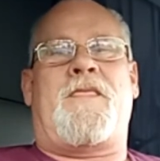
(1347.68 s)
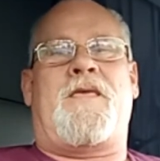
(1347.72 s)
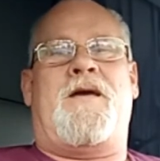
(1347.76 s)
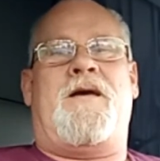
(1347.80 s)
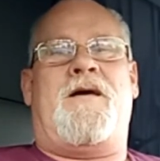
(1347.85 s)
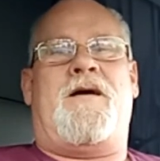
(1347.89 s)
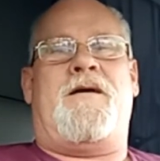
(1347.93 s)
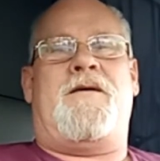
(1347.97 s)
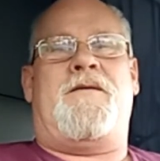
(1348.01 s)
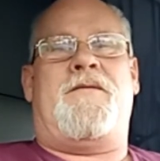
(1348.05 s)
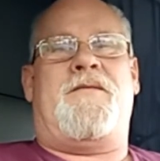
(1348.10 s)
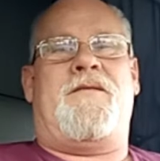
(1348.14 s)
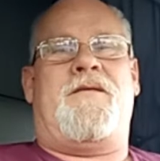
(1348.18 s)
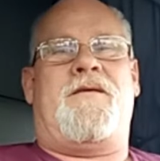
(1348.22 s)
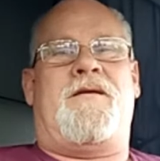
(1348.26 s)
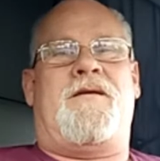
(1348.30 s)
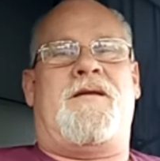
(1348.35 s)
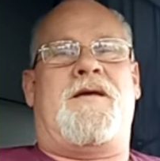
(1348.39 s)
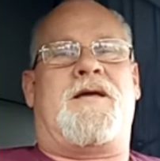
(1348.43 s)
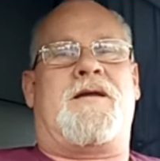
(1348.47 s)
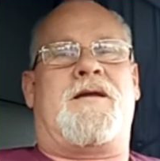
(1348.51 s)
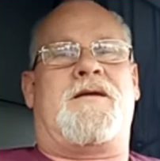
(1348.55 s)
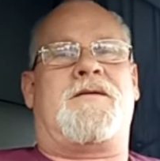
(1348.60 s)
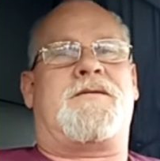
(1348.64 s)
uh, a
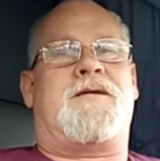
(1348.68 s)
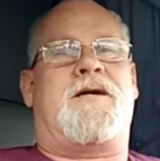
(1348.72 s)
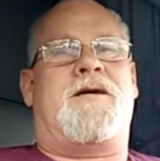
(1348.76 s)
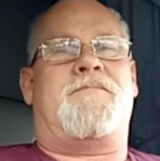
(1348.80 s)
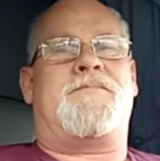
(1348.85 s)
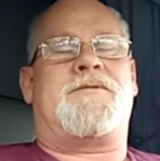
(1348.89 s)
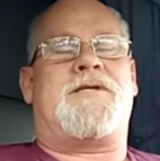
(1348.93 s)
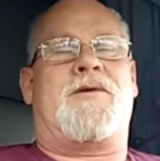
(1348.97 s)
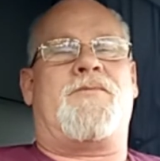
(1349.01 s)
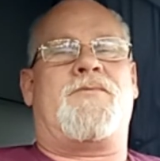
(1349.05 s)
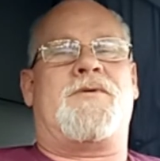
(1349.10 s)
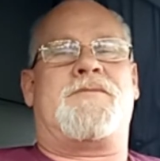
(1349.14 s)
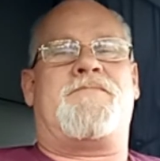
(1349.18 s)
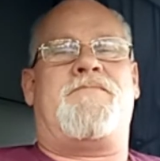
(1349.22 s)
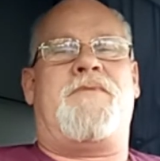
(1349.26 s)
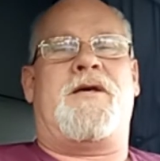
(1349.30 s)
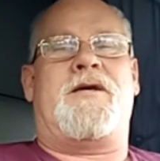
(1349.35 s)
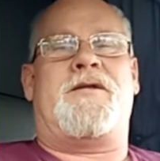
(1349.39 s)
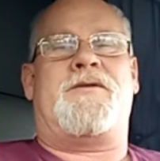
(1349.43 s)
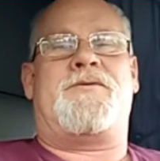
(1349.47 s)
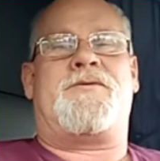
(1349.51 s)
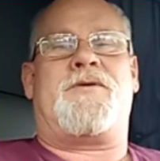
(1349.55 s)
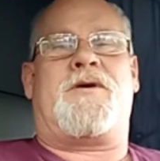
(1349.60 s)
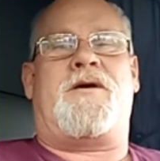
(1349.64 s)
lot of times there was
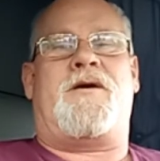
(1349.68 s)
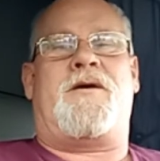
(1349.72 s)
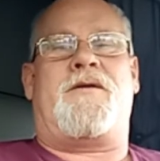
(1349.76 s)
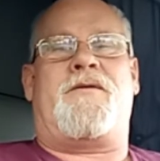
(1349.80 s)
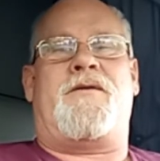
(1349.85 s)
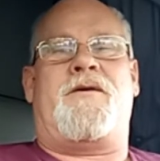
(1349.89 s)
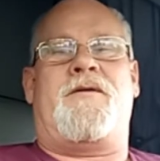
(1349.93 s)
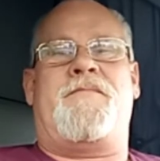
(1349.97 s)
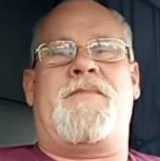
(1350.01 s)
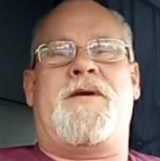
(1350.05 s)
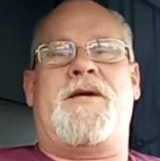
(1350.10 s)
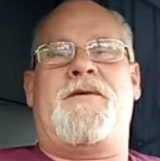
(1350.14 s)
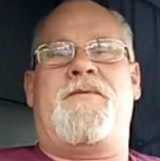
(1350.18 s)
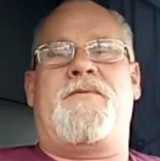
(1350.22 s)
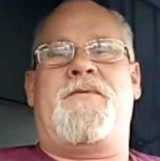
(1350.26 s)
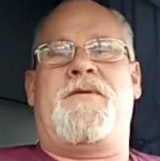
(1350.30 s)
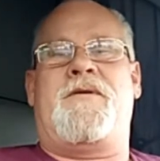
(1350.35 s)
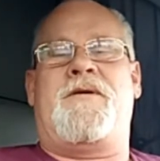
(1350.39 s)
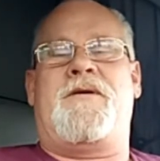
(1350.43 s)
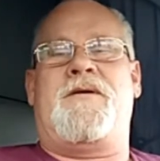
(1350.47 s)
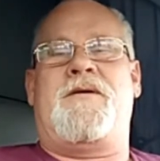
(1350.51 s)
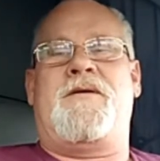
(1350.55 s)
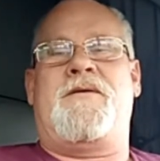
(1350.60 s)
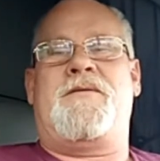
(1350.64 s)
blood drawn on me
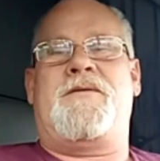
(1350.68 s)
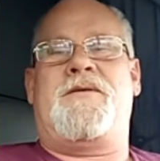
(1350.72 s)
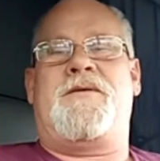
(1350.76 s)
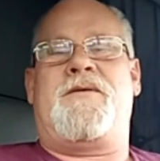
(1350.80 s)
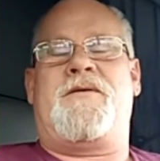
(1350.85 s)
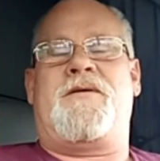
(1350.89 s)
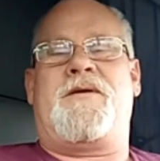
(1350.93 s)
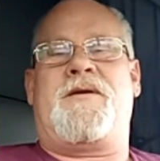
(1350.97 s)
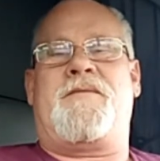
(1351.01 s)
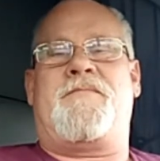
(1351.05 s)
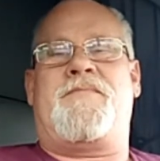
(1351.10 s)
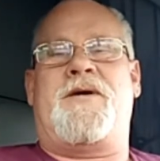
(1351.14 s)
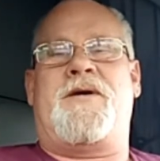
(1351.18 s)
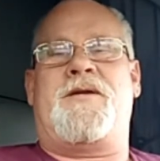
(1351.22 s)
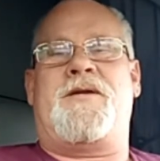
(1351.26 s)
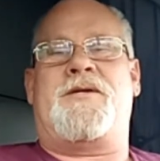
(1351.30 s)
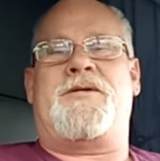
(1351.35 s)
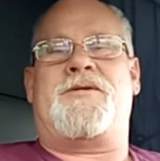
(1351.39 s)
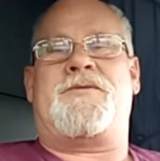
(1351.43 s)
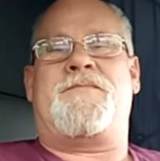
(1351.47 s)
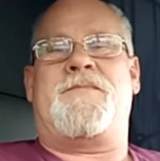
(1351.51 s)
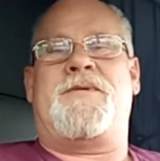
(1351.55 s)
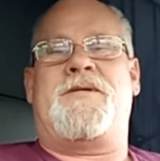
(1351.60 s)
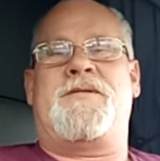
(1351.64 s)
during
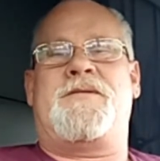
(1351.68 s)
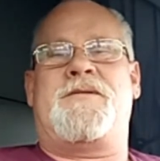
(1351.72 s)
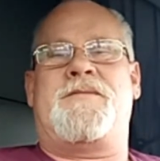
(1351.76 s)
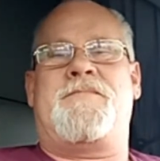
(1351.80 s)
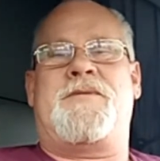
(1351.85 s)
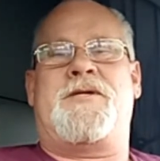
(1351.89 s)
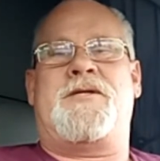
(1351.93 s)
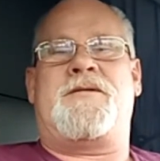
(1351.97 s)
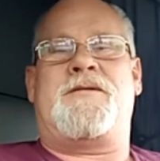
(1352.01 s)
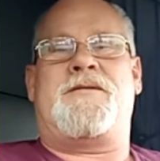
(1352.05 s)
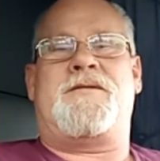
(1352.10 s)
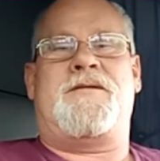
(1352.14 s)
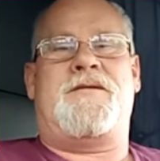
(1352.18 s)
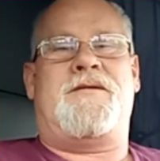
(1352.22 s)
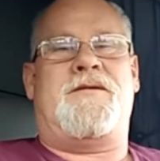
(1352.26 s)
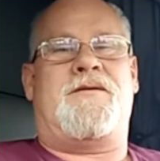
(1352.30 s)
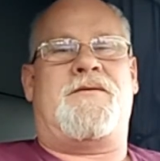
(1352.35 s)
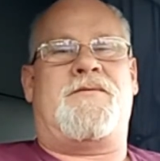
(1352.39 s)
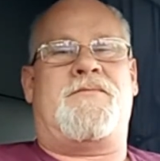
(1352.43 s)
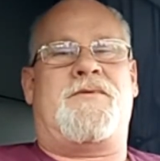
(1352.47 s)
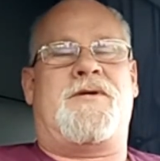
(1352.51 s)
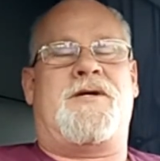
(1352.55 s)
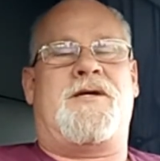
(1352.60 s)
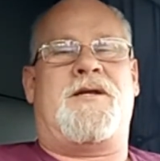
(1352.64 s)
punishment. But you
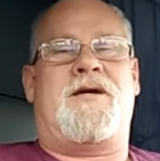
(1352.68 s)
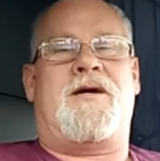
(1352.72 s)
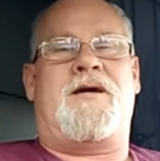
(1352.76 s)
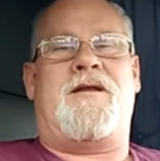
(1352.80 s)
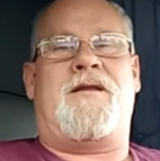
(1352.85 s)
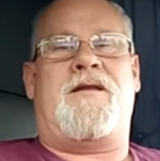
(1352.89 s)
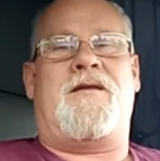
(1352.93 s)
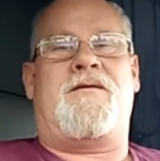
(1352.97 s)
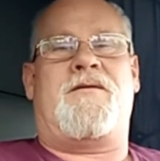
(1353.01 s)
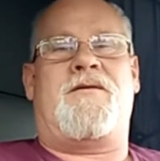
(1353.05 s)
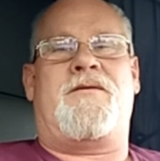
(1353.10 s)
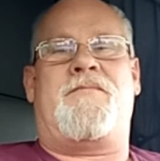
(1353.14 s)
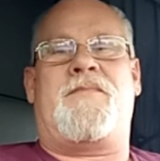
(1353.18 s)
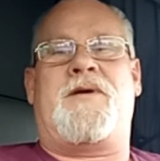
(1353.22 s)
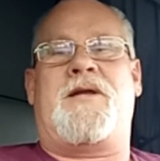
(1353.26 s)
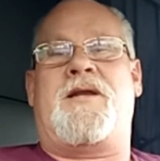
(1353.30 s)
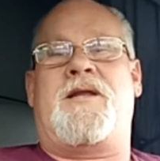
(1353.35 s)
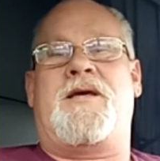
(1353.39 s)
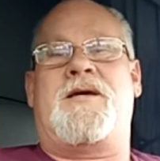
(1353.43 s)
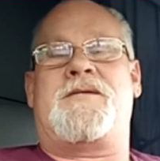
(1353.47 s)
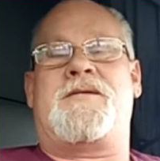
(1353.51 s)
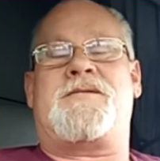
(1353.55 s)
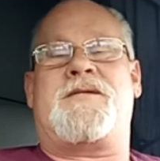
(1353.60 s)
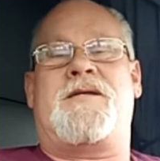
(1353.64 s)
know what? I learned my
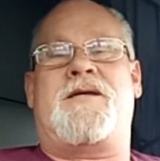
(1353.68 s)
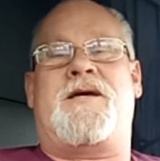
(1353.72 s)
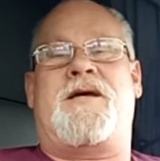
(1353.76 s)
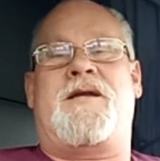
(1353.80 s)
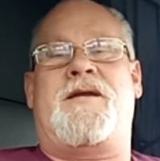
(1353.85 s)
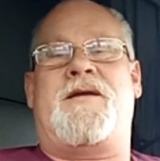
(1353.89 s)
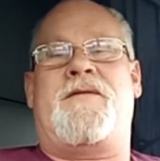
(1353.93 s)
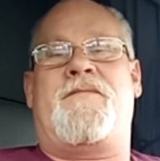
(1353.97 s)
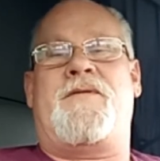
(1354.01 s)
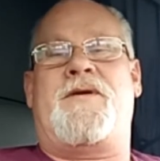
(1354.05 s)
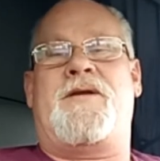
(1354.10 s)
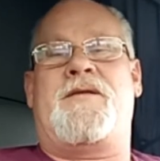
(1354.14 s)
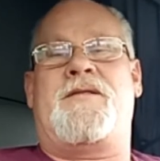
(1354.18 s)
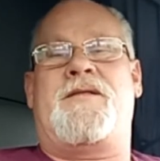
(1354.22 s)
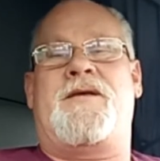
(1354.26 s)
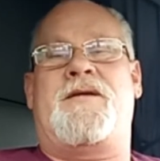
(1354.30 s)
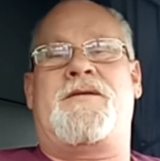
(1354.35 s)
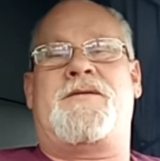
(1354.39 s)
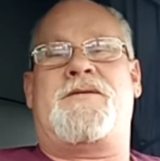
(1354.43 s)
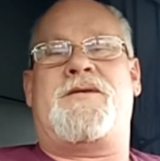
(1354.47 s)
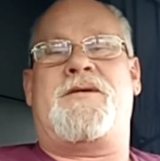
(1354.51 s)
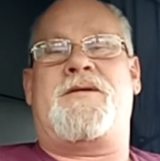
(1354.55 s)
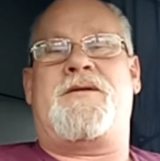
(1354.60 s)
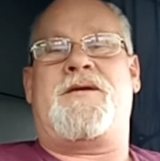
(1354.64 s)
lesson. I never did
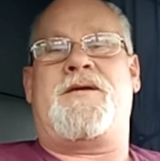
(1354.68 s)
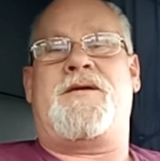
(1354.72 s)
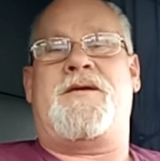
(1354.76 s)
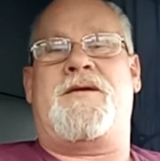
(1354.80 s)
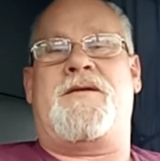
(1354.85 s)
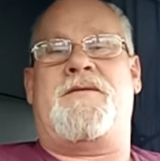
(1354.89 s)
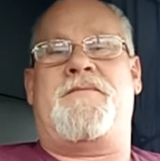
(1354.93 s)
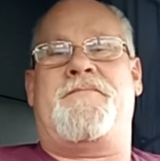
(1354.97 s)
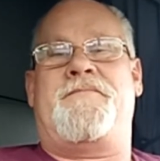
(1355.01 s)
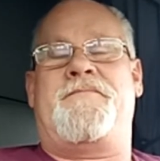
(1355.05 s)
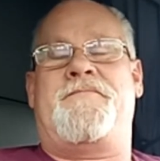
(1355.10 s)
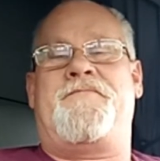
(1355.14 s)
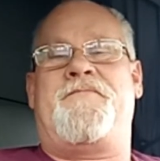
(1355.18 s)
that shit again.